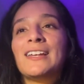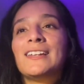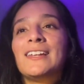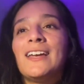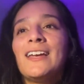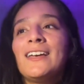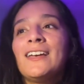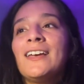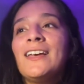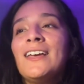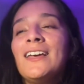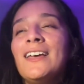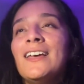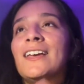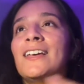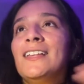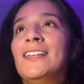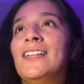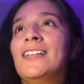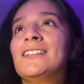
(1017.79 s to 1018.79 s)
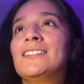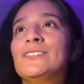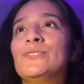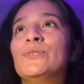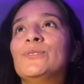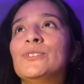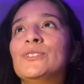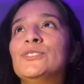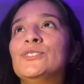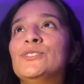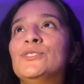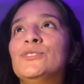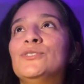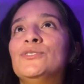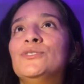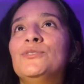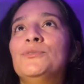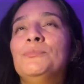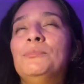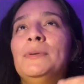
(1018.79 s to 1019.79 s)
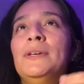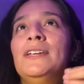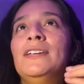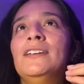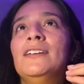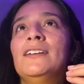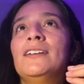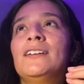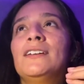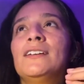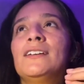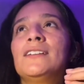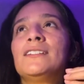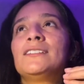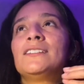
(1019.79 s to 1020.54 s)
Like, it's going to be,